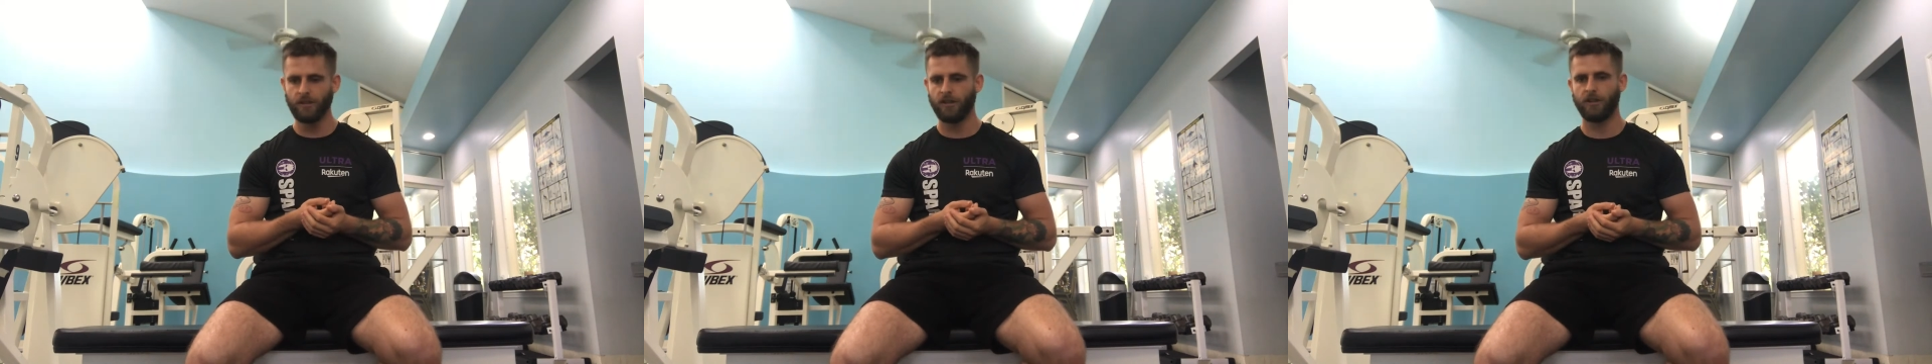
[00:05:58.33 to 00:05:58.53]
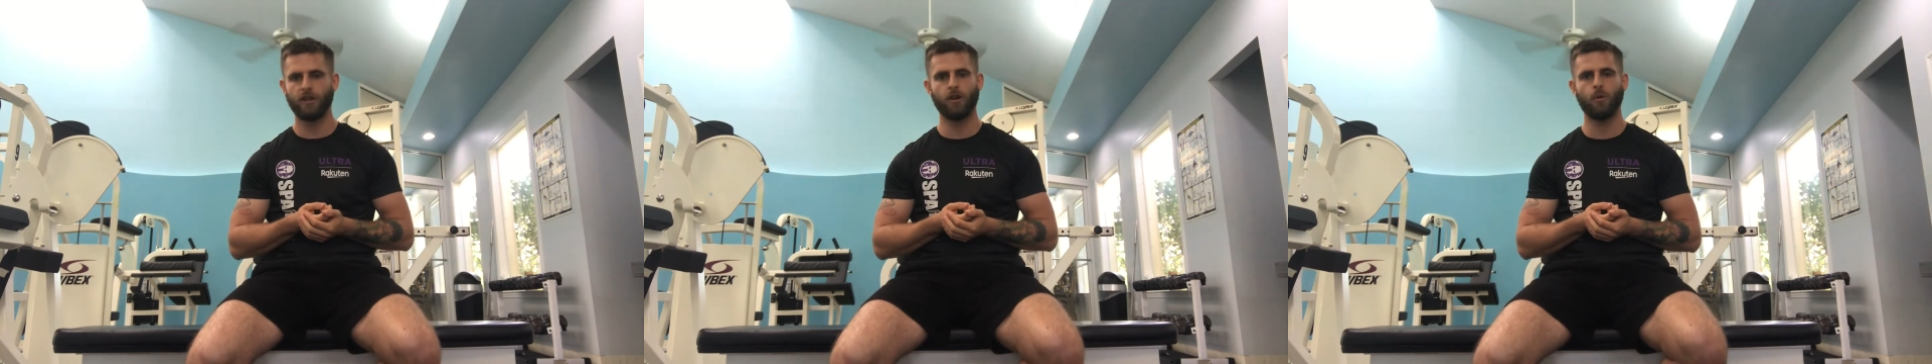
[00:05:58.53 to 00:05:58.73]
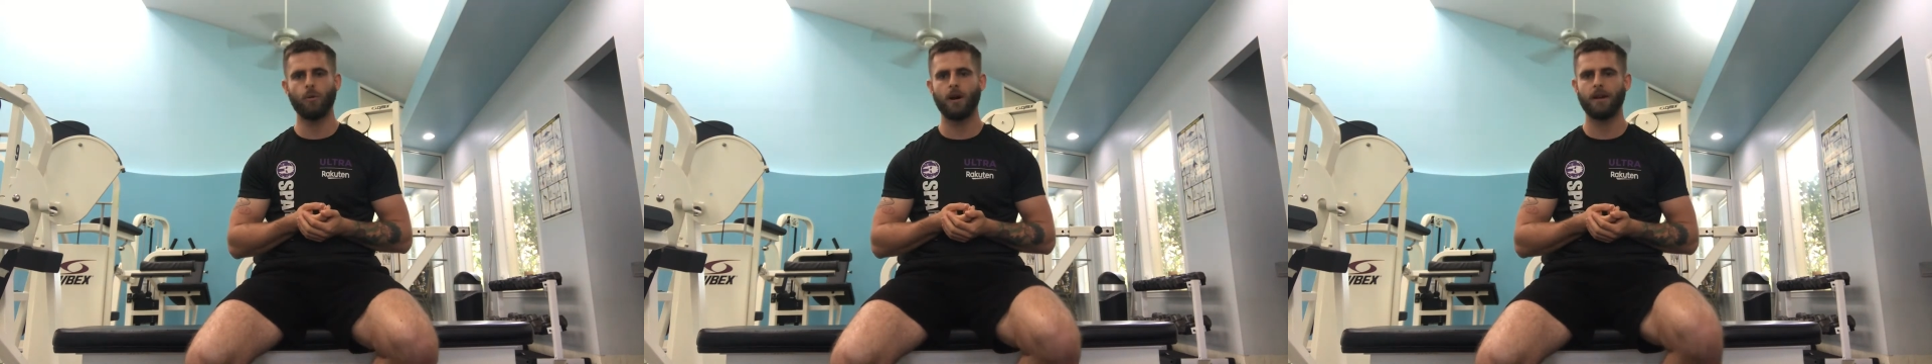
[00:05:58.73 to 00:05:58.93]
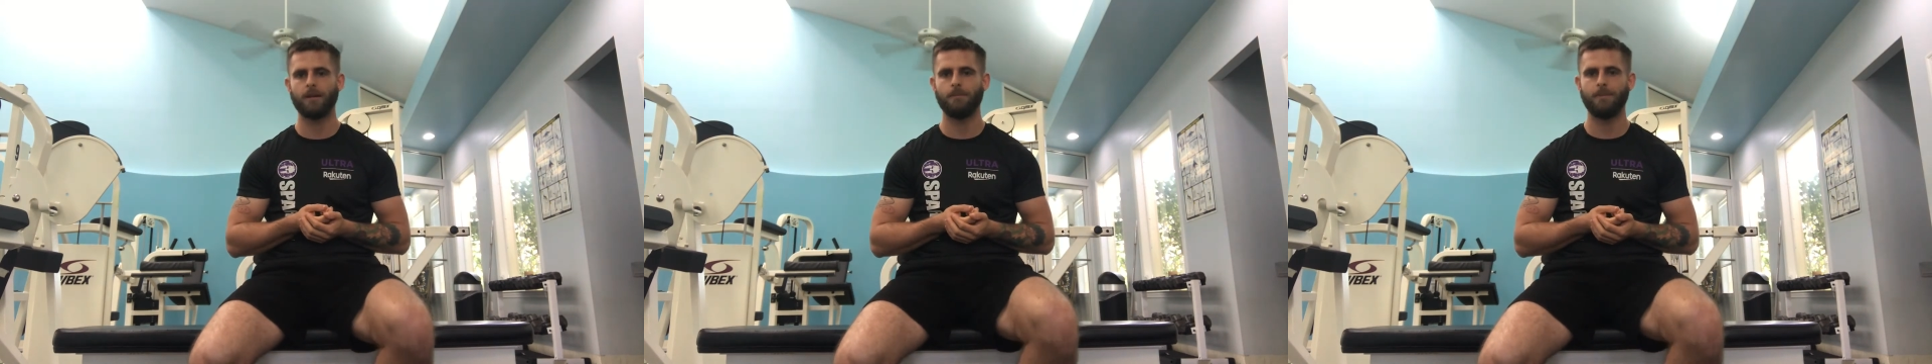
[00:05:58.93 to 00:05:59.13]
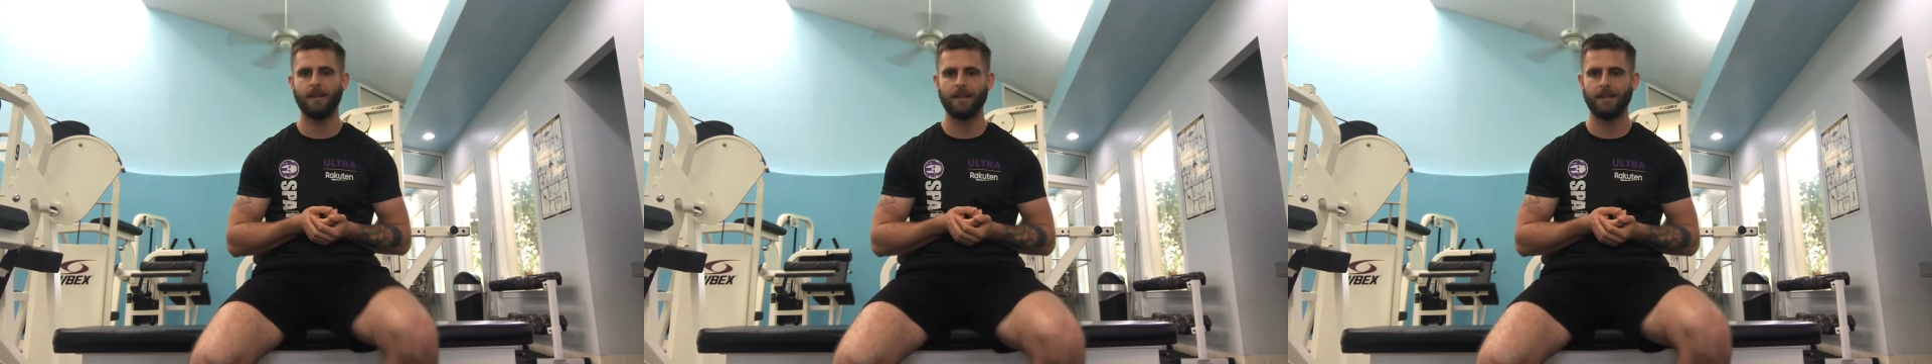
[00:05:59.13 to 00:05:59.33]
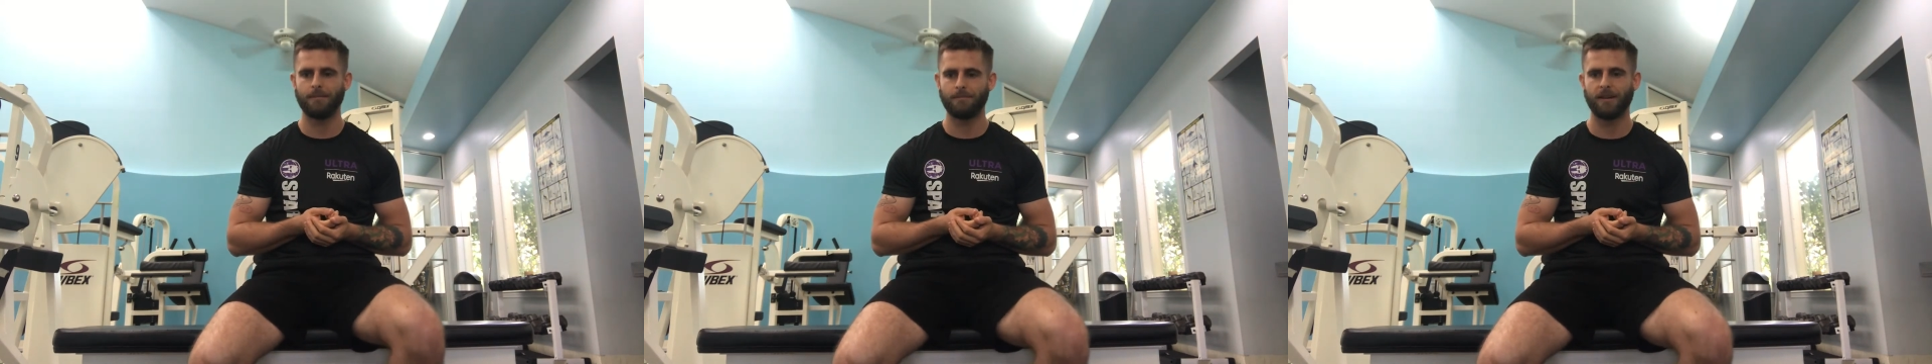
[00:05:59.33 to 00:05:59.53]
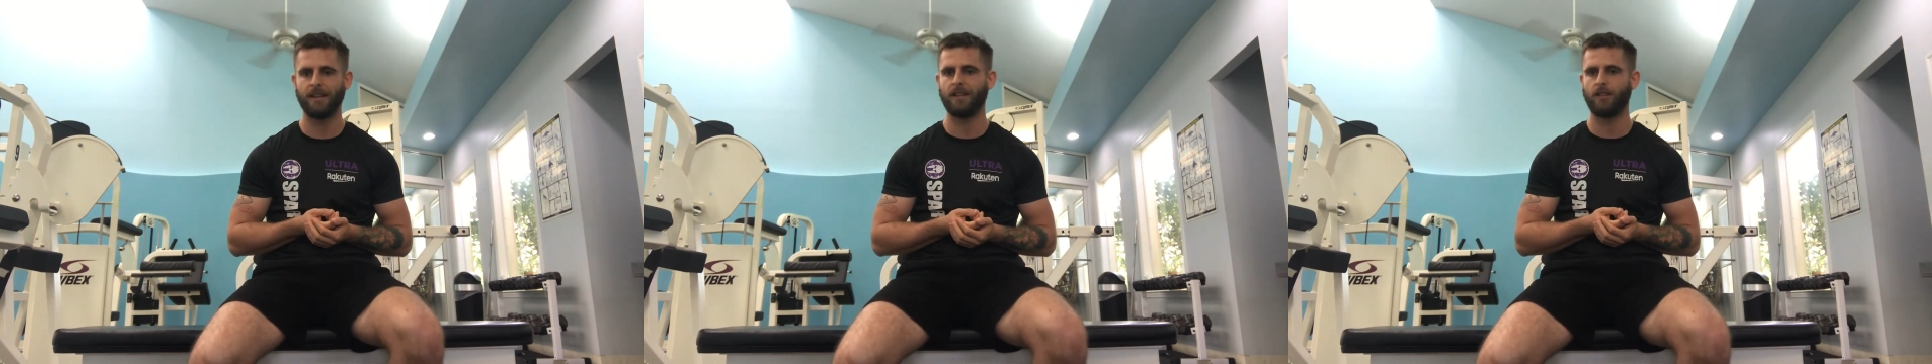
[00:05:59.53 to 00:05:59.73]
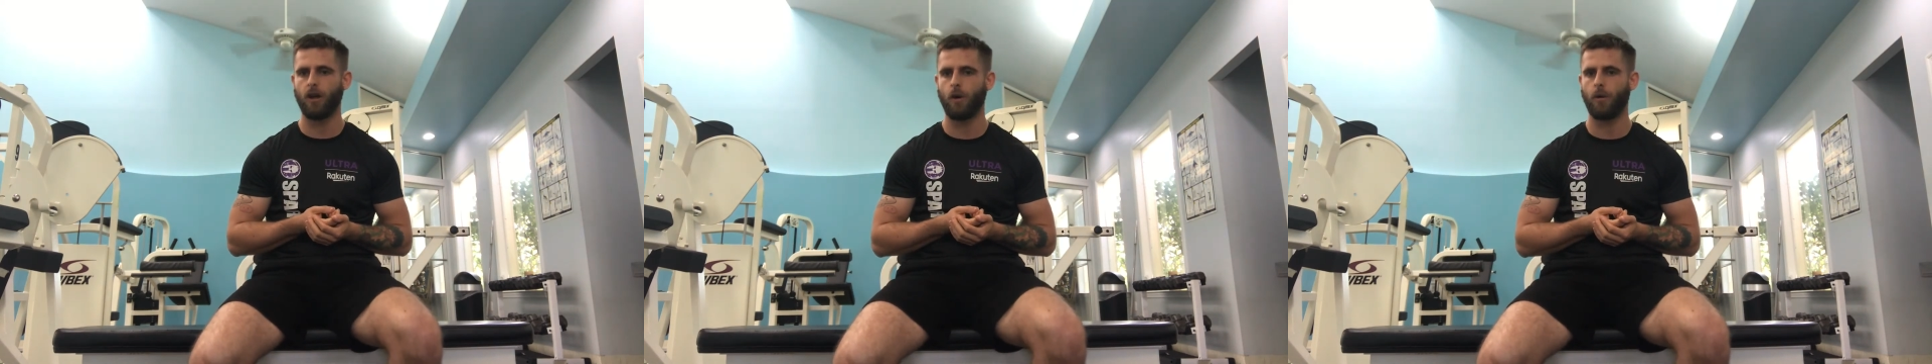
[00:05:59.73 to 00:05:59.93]
You don't want to be pretty
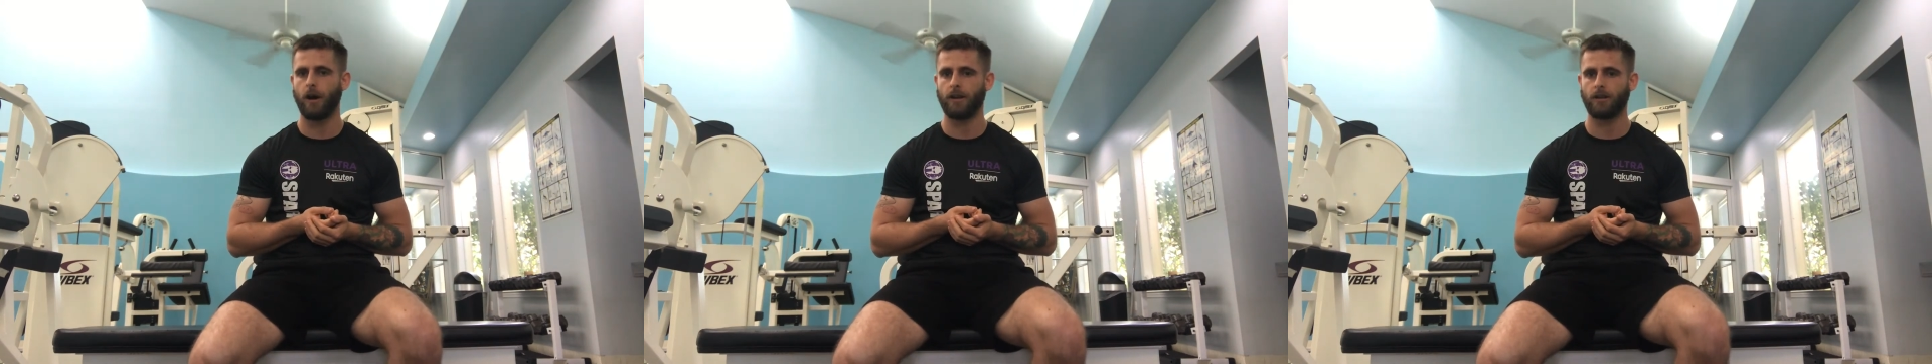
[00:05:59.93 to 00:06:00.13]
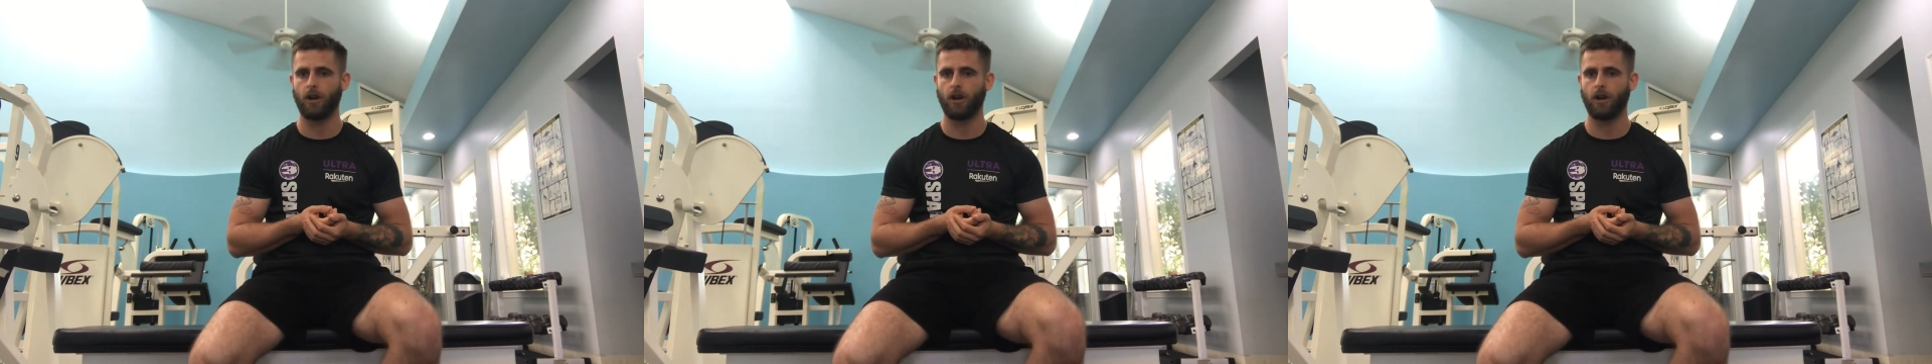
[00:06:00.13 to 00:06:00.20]
low on